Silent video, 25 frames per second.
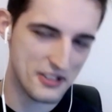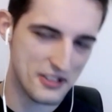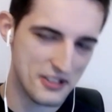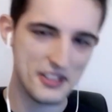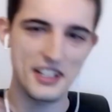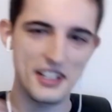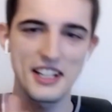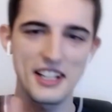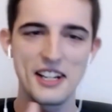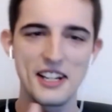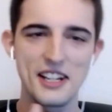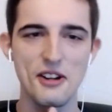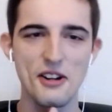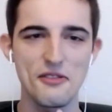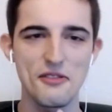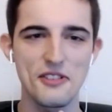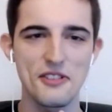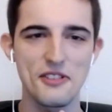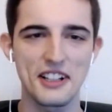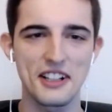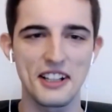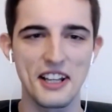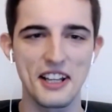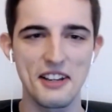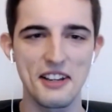skidding off
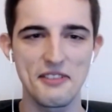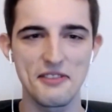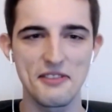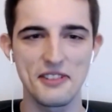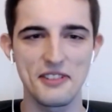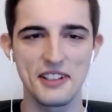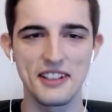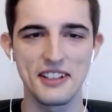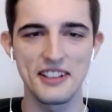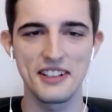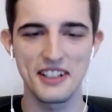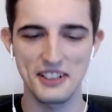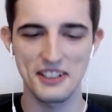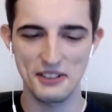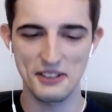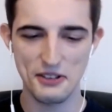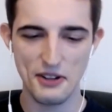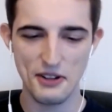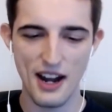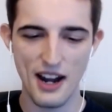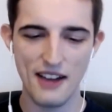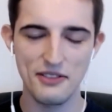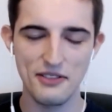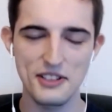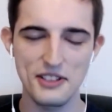the cliff and that
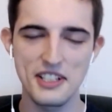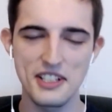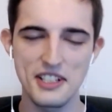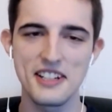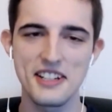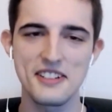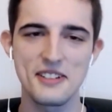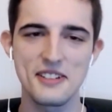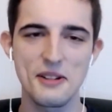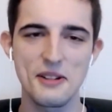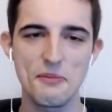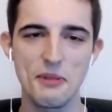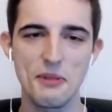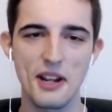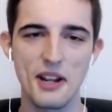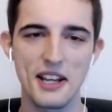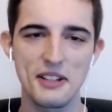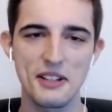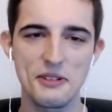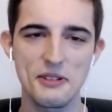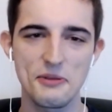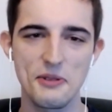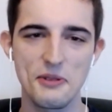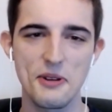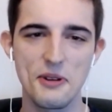gravity doesn't apply
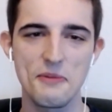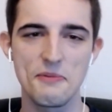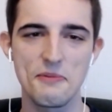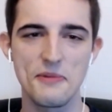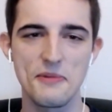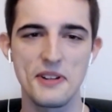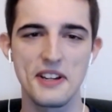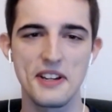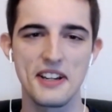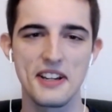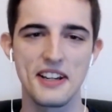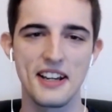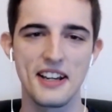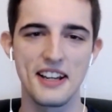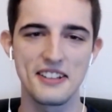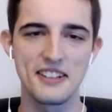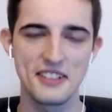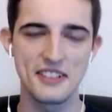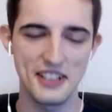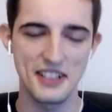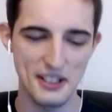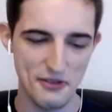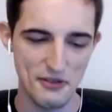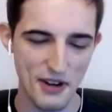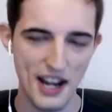to him
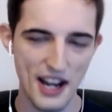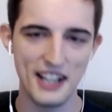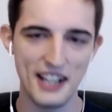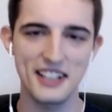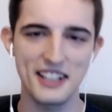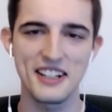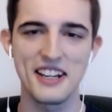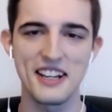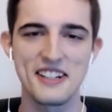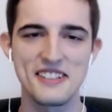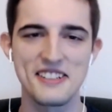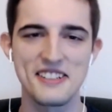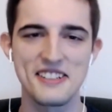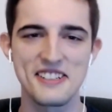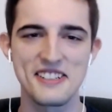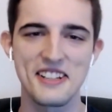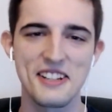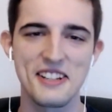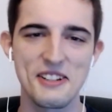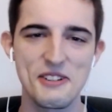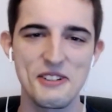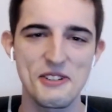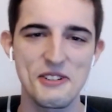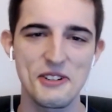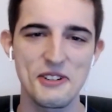until he recognizes that
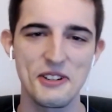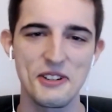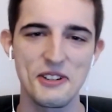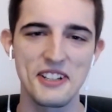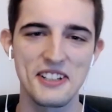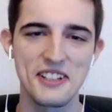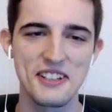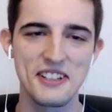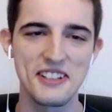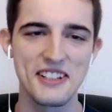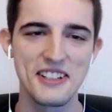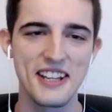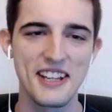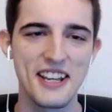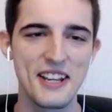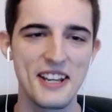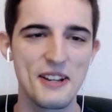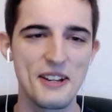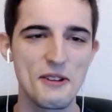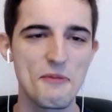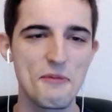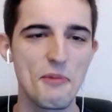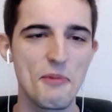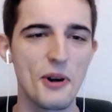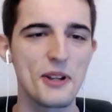it should. And
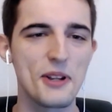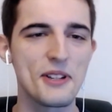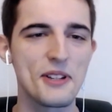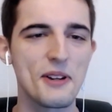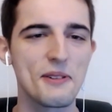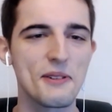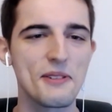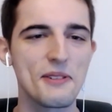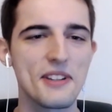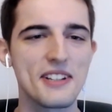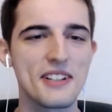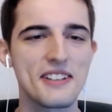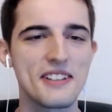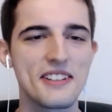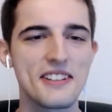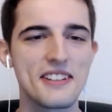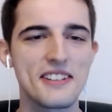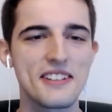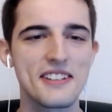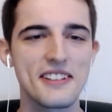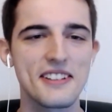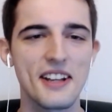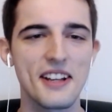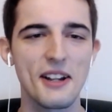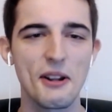you point out that
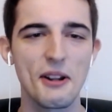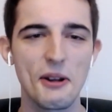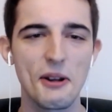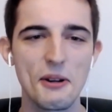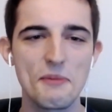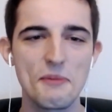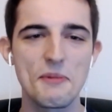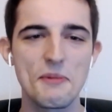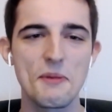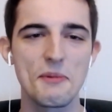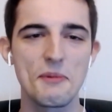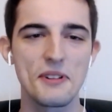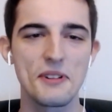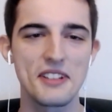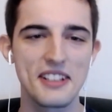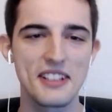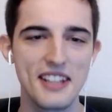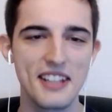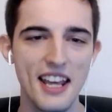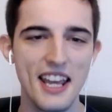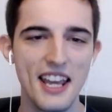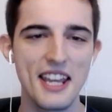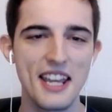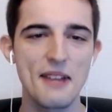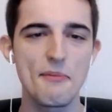a lot of people
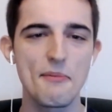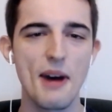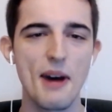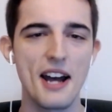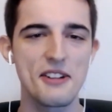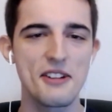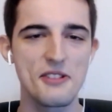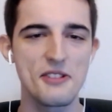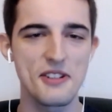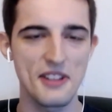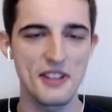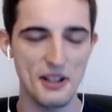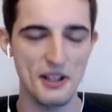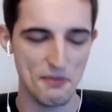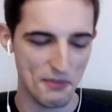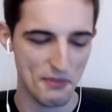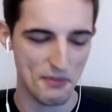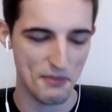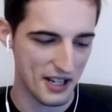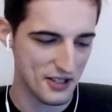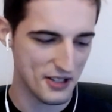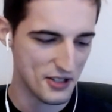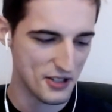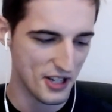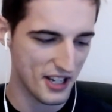today imagine that
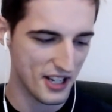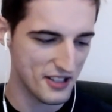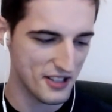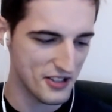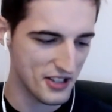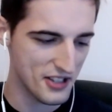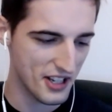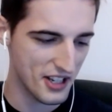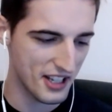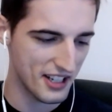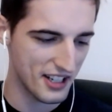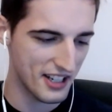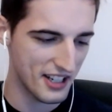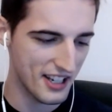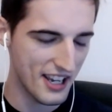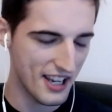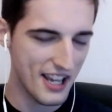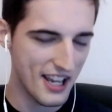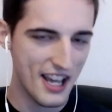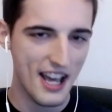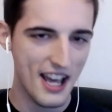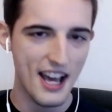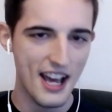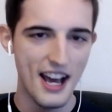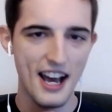by changing
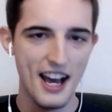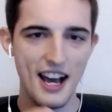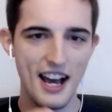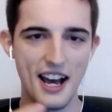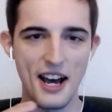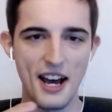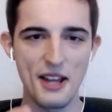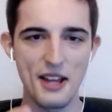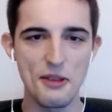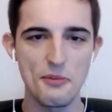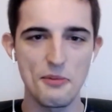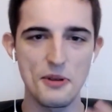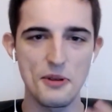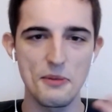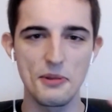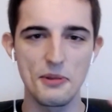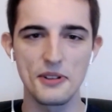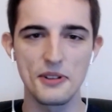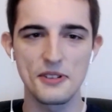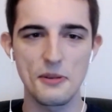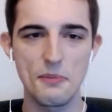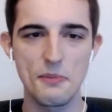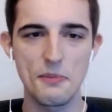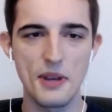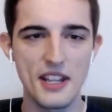other
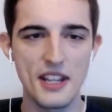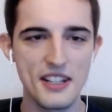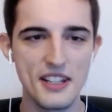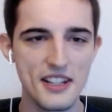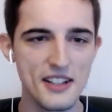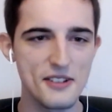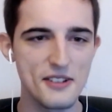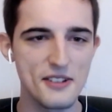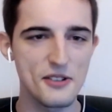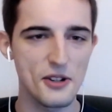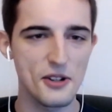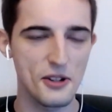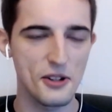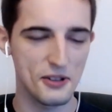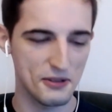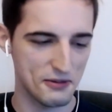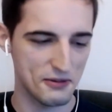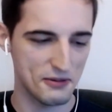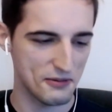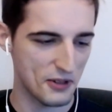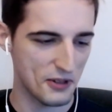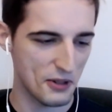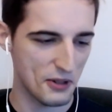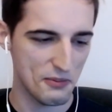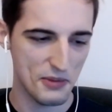people's opinions
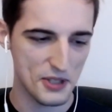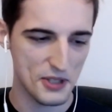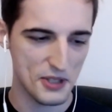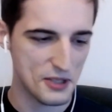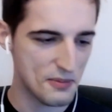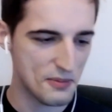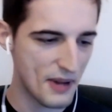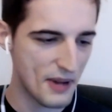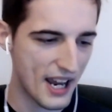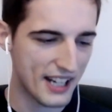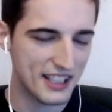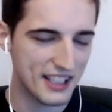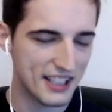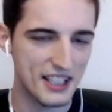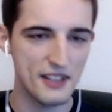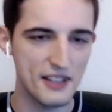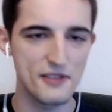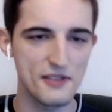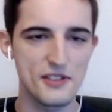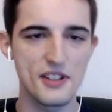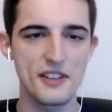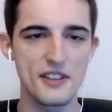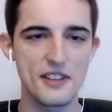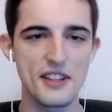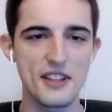on
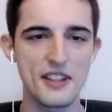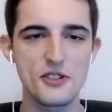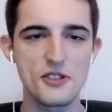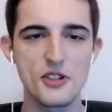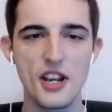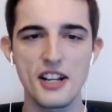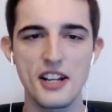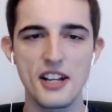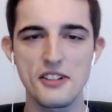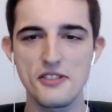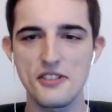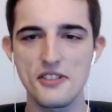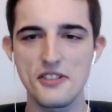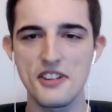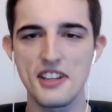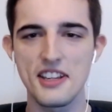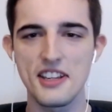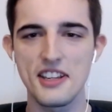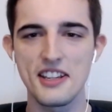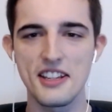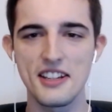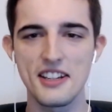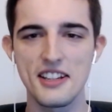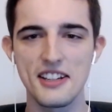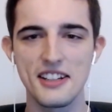perspectives, that they change
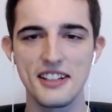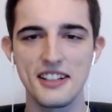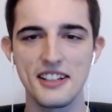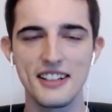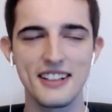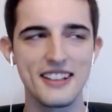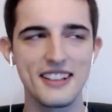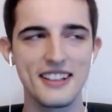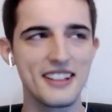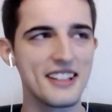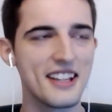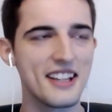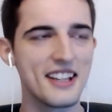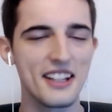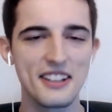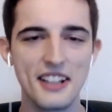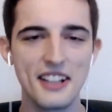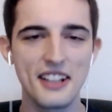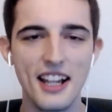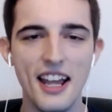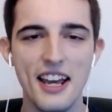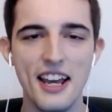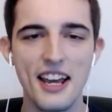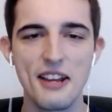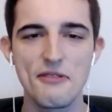the
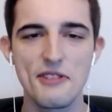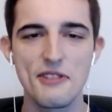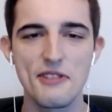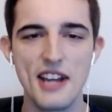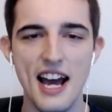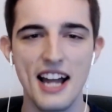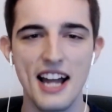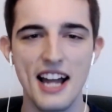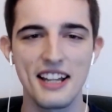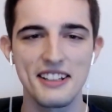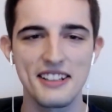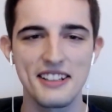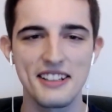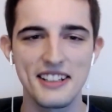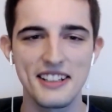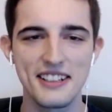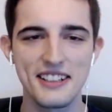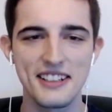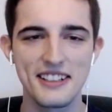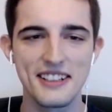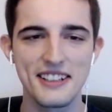underlying reality.